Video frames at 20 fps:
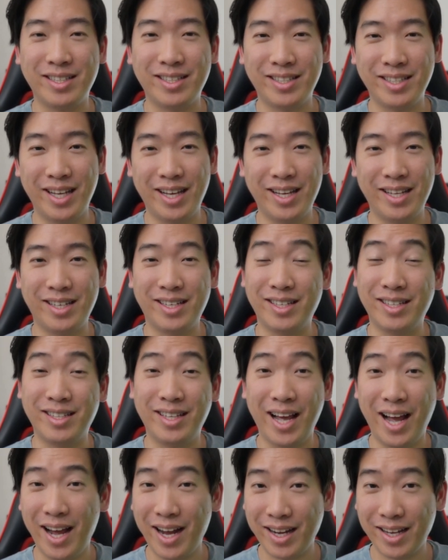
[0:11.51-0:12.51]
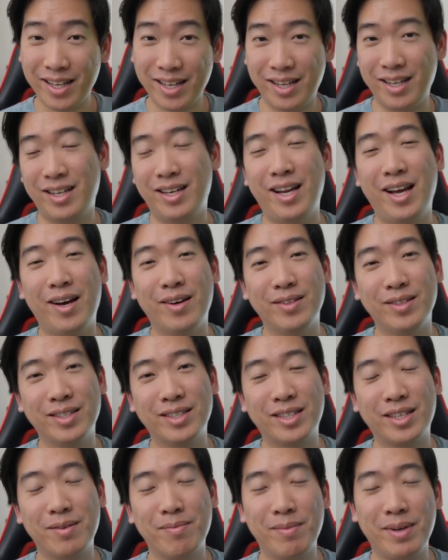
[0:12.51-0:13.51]
Zen Dac and how
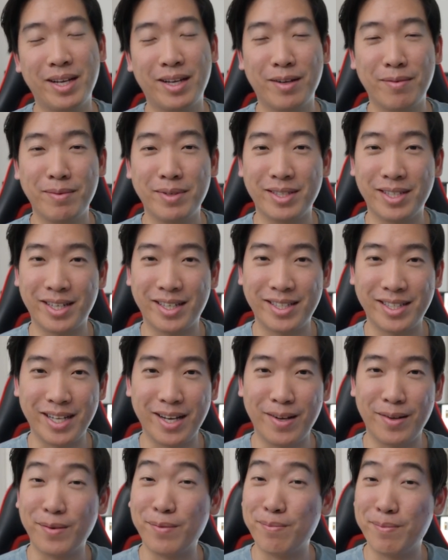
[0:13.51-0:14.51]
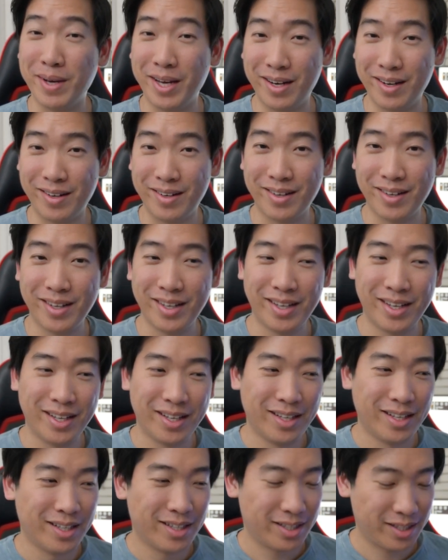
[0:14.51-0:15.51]
this can make your music sound better.
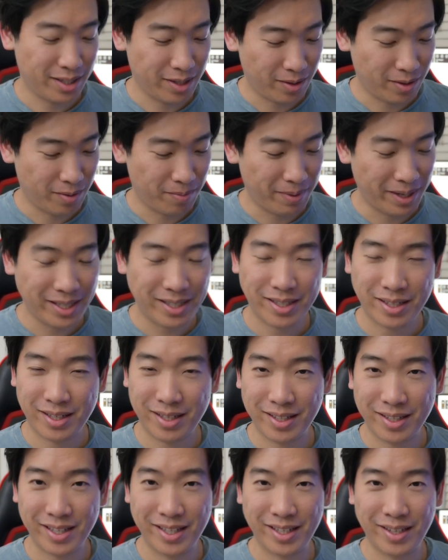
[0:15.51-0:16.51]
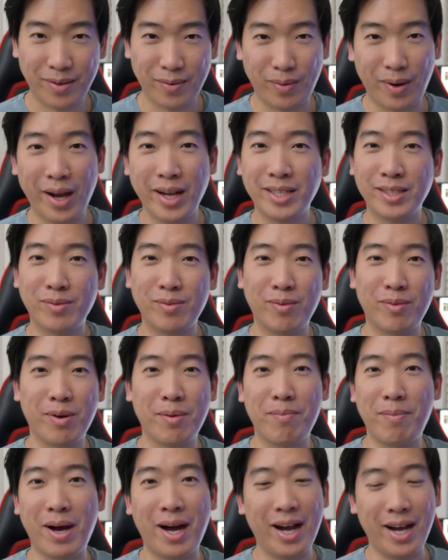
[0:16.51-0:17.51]
So basically why someone
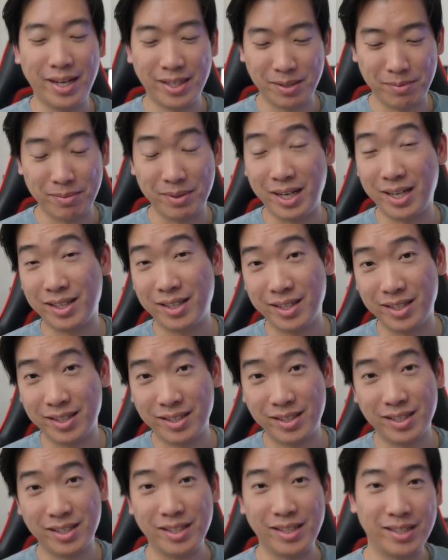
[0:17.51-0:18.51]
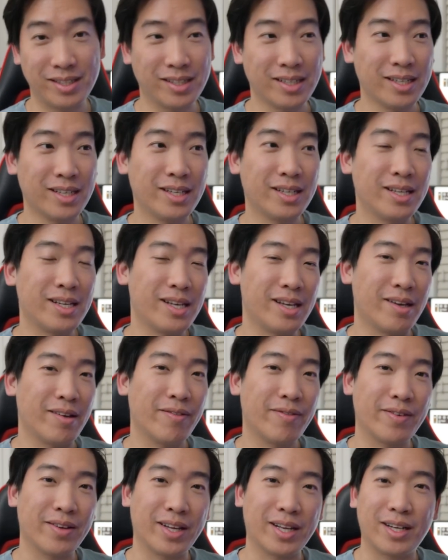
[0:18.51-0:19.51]
would buy something like this is
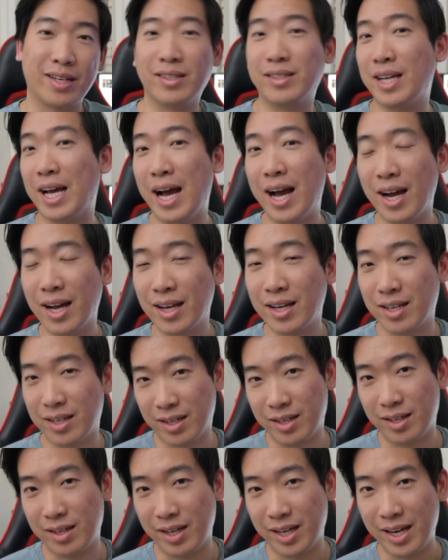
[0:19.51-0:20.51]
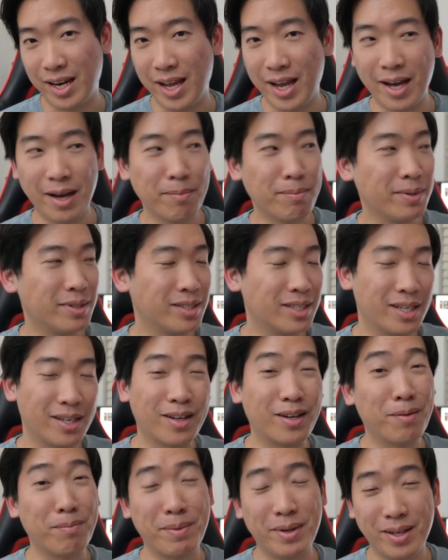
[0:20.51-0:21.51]
if like your DAC and amp inside
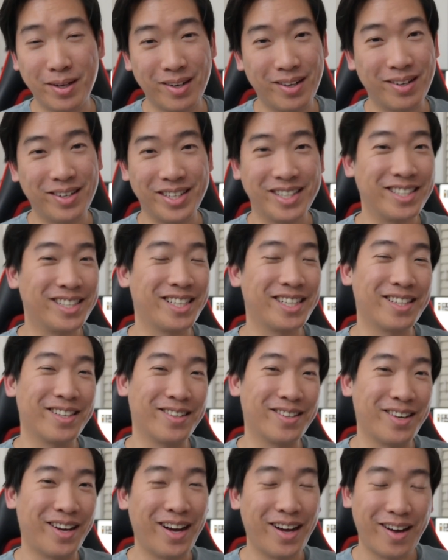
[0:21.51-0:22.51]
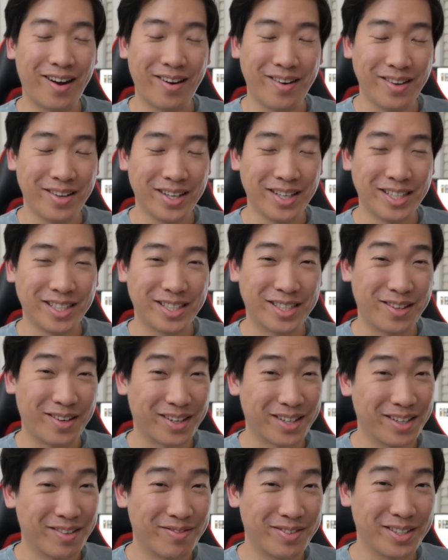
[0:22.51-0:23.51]
your computer is either not
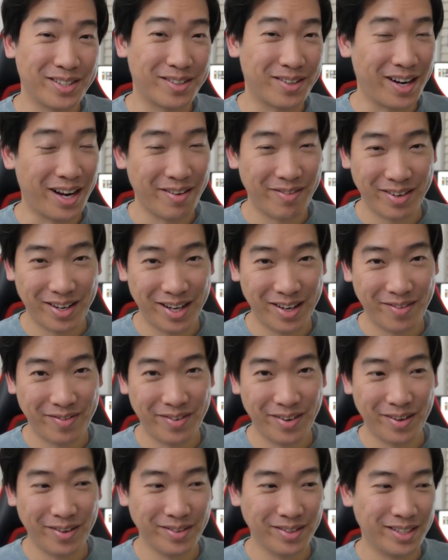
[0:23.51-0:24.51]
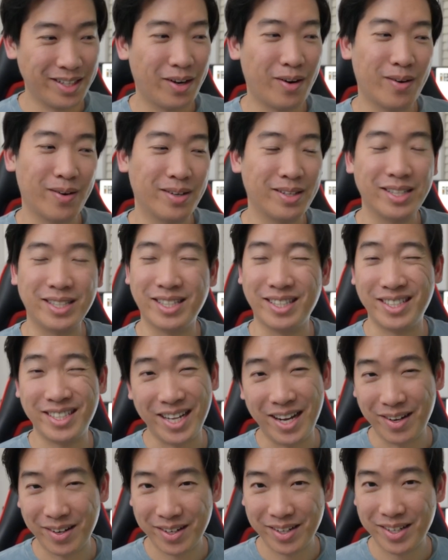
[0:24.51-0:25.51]
strong enough to drive your headphones or it doesn't
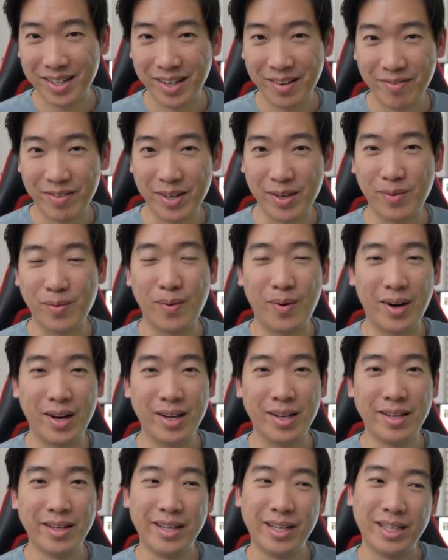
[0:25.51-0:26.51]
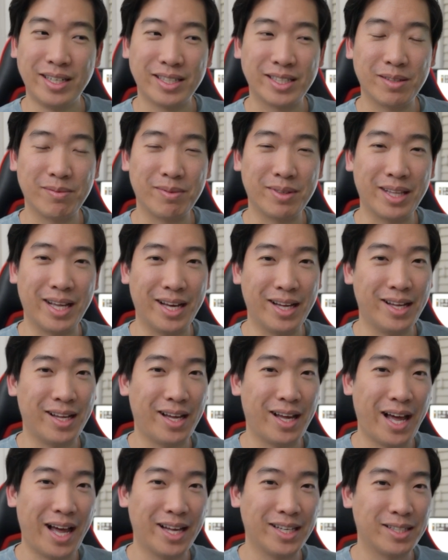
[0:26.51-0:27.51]
sound good enough and you want something that
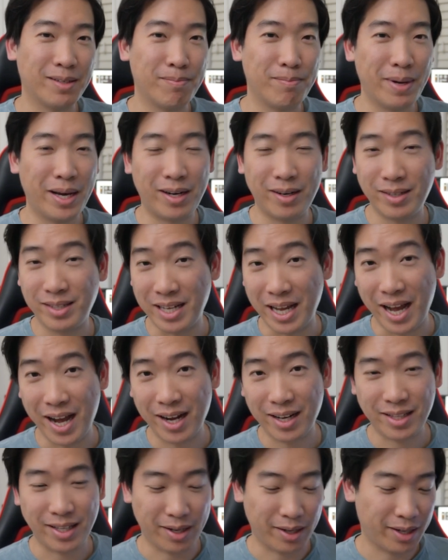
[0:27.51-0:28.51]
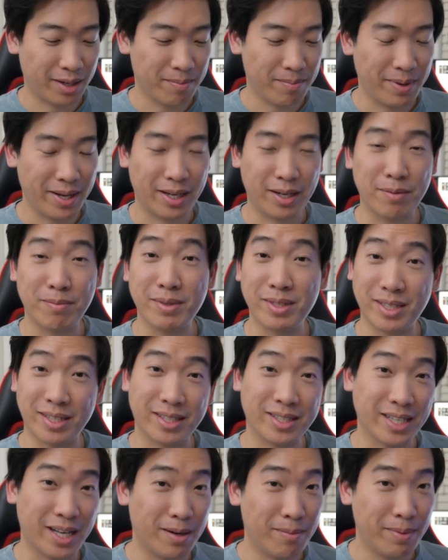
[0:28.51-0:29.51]
has a better DAC that can make your music
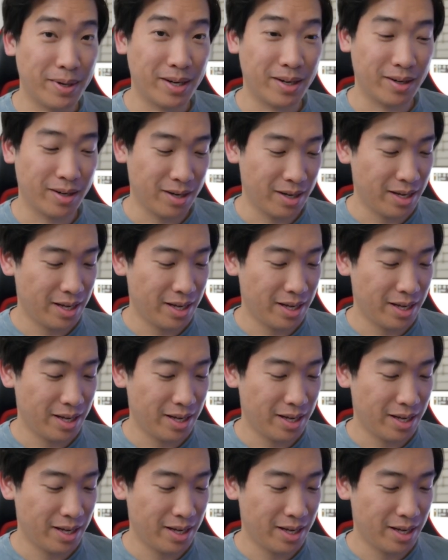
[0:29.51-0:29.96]
sound better.